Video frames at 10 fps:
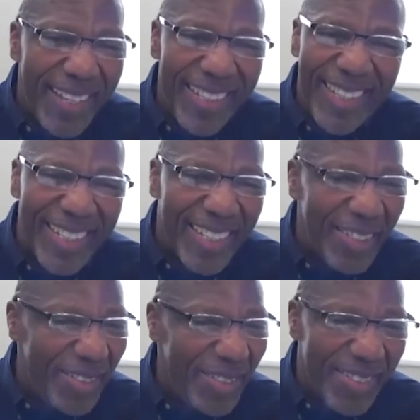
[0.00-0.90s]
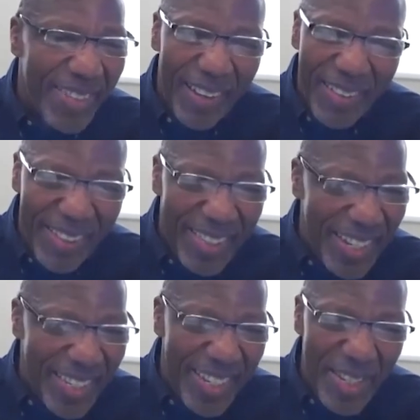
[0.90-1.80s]
data includes all the
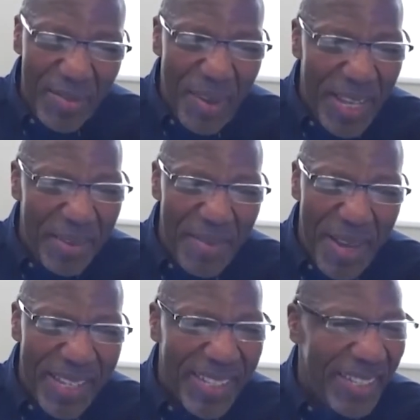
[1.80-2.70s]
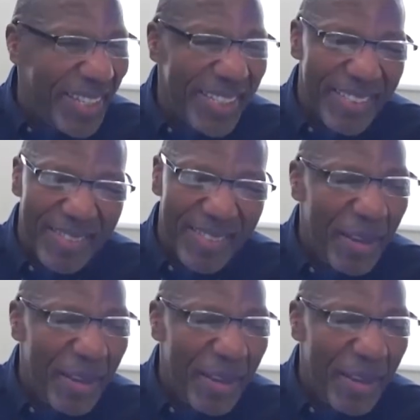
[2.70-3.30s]
things that you might imagine and